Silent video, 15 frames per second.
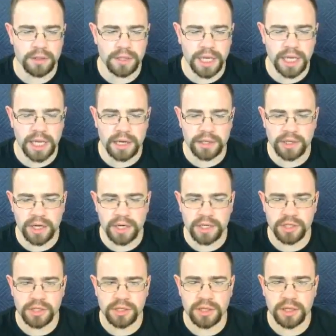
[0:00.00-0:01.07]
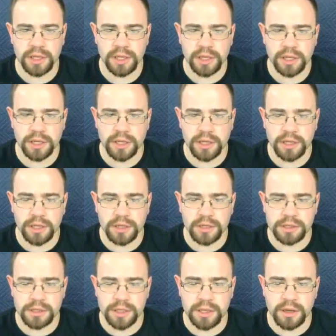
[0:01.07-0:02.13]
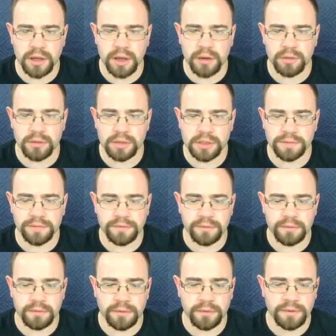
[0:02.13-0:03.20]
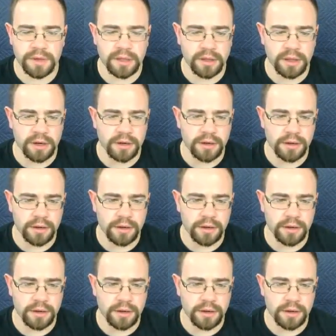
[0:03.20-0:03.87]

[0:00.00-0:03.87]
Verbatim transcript: So I can kind of try to see. Oh, there's a feather there.